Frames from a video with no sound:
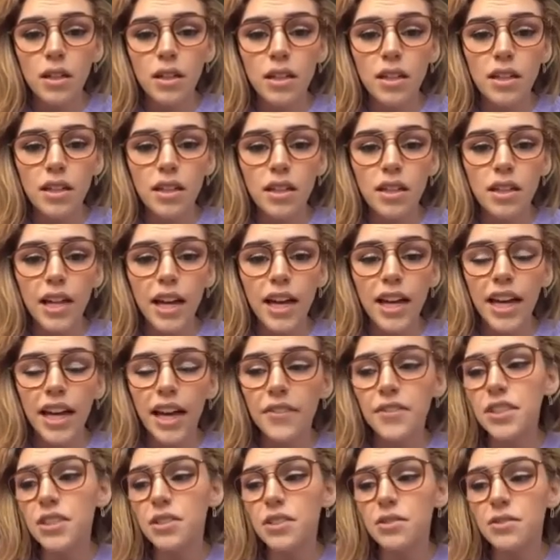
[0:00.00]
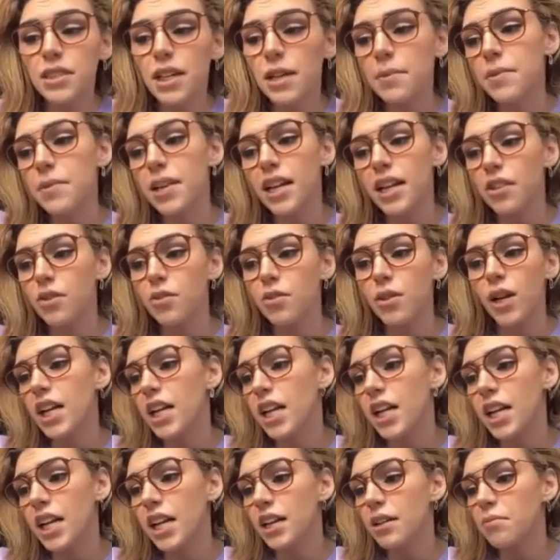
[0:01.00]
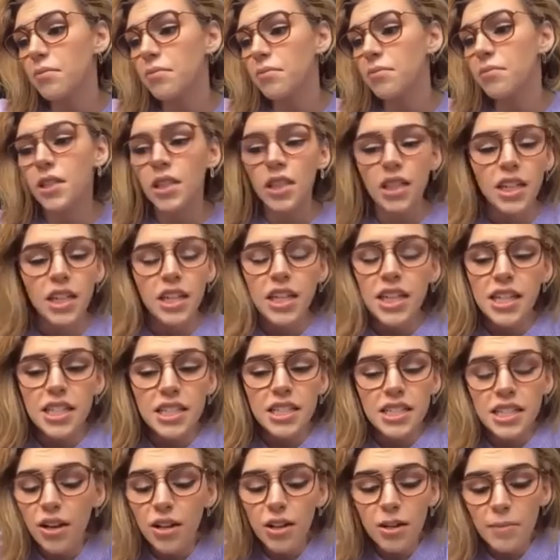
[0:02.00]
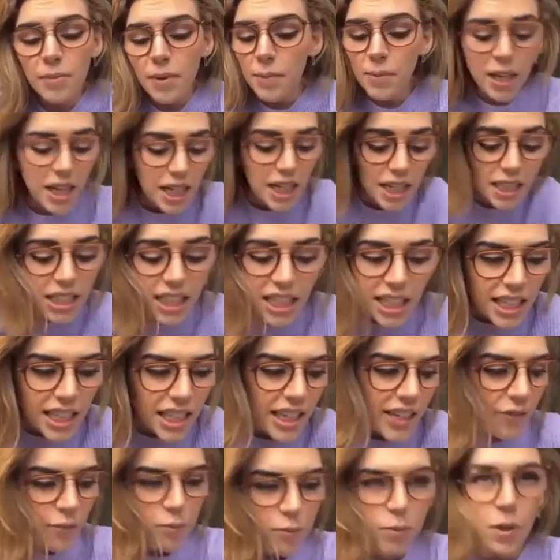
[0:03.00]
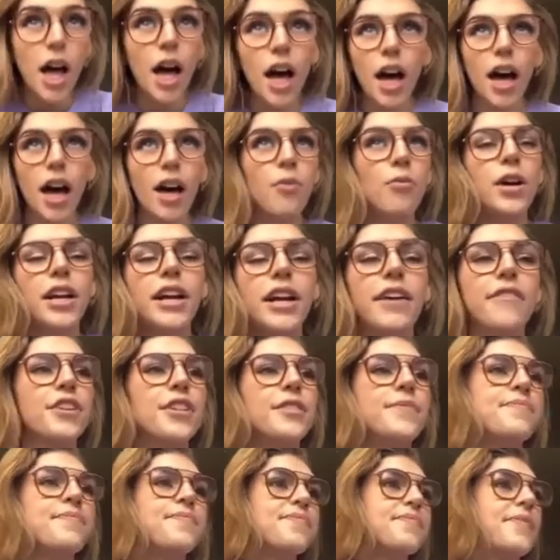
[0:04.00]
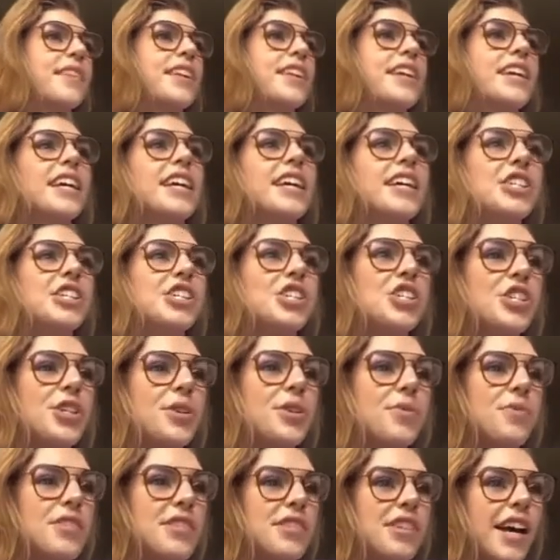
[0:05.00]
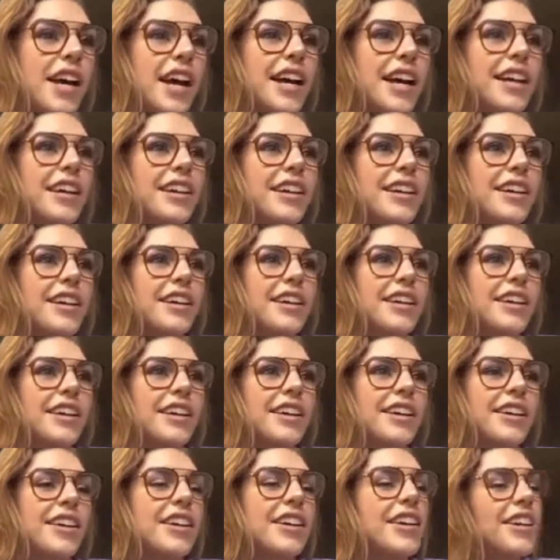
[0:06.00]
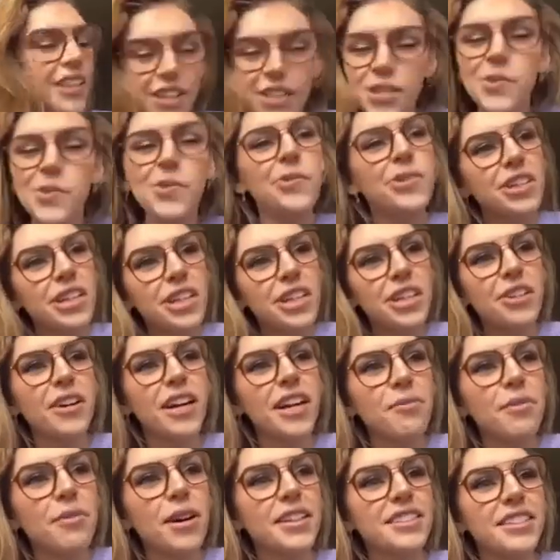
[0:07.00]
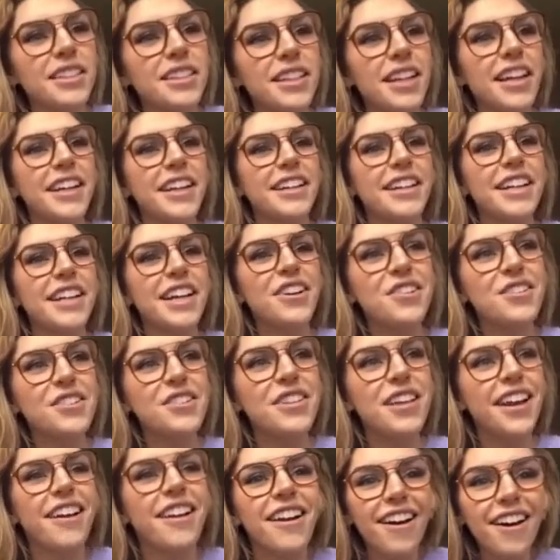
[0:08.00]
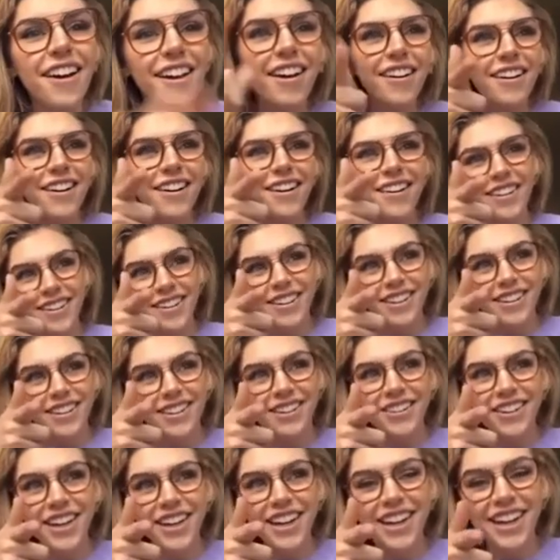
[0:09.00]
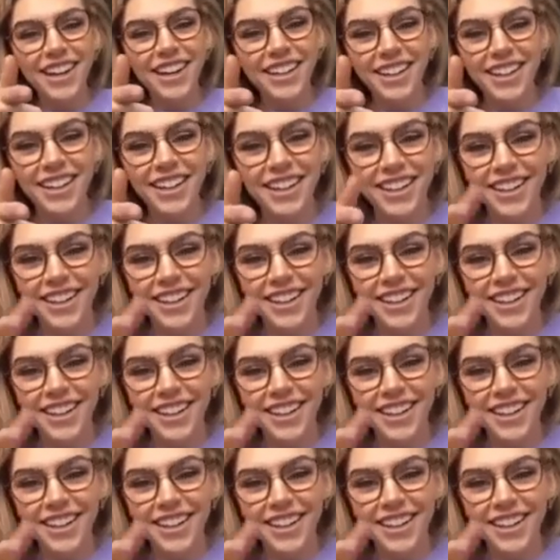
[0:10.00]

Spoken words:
Like every single time that I threaten him, tell him I'm gonna leave, blah, whatever. She was like, that's what we're gonna write about today. And I was like, oh, great. Yeah.